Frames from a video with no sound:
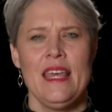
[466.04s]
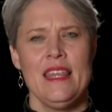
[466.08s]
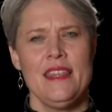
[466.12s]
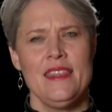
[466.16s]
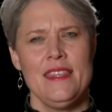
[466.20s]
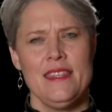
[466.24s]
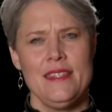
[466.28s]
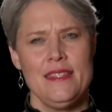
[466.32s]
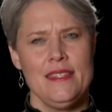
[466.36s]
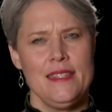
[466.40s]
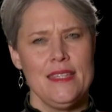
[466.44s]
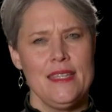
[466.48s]

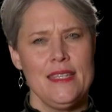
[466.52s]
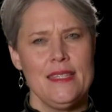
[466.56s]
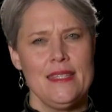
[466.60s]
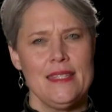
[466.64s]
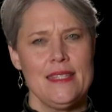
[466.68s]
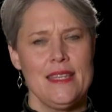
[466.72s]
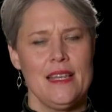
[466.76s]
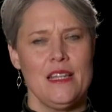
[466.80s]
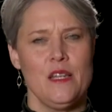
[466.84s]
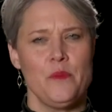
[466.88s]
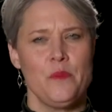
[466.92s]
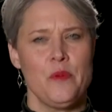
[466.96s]
This year's
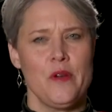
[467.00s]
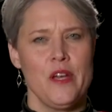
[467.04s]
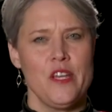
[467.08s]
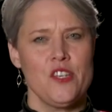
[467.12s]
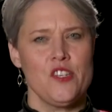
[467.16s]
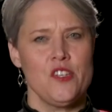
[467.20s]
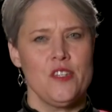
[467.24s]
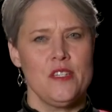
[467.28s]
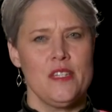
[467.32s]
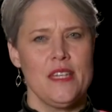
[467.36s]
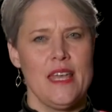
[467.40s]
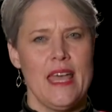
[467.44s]

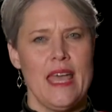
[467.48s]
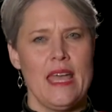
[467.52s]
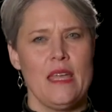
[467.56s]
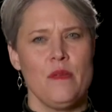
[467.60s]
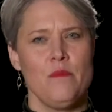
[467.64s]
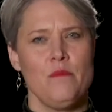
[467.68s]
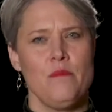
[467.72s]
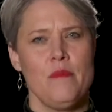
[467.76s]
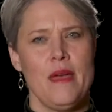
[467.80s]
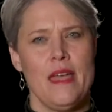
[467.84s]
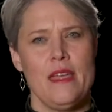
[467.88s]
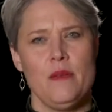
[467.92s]
celebration
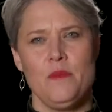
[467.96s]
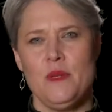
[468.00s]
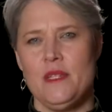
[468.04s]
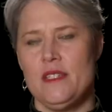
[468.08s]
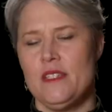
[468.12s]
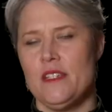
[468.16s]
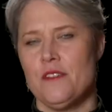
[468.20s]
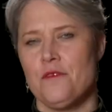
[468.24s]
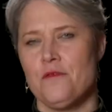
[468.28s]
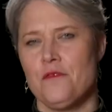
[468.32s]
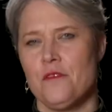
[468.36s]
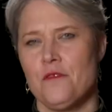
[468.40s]
day may be
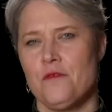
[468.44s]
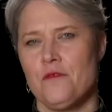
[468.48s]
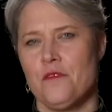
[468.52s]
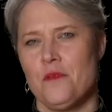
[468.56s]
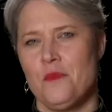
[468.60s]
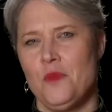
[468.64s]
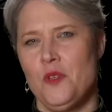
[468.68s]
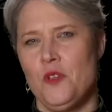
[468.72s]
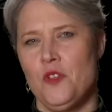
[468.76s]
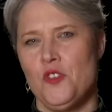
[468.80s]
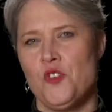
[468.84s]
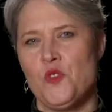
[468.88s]
different
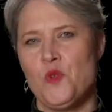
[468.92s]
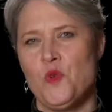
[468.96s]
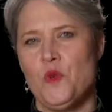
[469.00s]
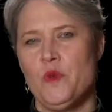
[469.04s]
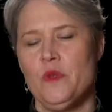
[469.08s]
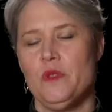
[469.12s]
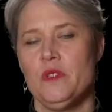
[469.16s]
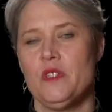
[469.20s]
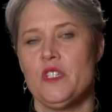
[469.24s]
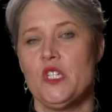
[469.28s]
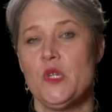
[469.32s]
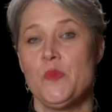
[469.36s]
from
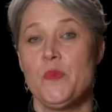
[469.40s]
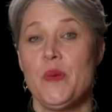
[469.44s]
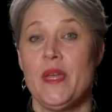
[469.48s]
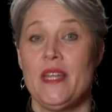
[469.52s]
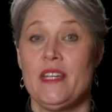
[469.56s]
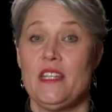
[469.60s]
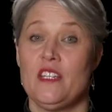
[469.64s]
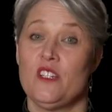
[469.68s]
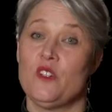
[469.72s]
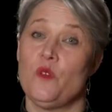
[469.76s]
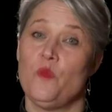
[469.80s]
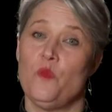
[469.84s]
usual,
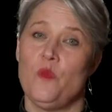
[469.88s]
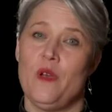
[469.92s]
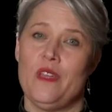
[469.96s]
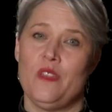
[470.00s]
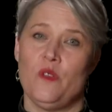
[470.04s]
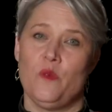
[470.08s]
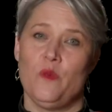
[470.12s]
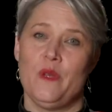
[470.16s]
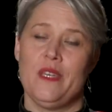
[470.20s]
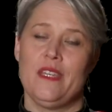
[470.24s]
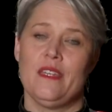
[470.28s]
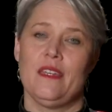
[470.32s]
depending on
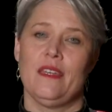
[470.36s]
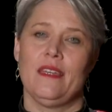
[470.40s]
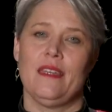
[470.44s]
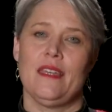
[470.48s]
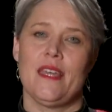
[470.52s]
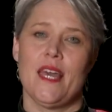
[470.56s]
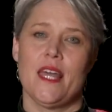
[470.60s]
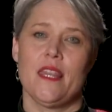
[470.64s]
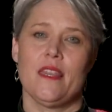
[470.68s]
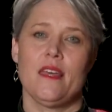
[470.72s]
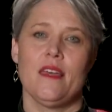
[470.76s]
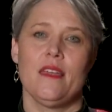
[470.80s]
whether we can
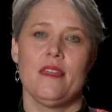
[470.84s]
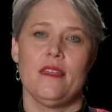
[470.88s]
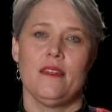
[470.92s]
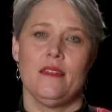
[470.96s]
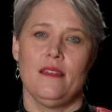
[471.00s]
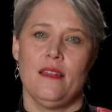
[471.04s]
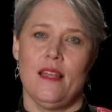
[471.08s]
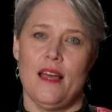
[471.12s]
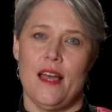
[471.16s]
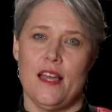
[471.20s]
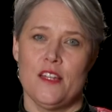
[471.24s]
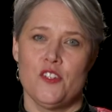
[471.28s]
gather
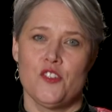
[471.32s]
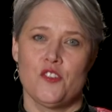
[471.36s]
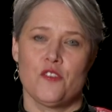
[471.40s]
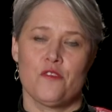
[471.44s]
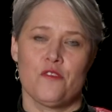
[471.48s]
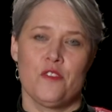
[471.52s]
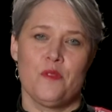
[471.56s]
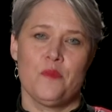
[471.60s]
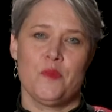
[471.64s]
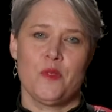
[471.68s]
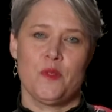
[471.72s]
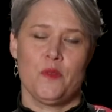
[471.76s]
in large
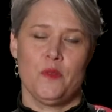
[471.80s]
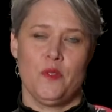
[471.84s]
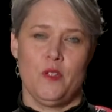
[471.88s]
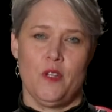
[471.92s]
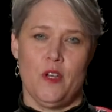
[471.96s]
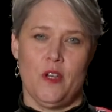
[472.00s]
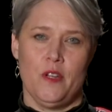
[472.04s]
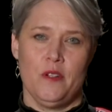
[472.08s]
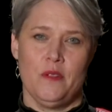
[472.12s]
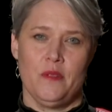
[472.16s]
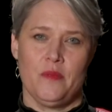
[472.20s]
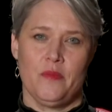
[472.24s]
groups or
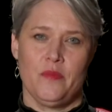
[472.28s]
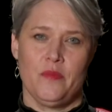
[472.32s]
not.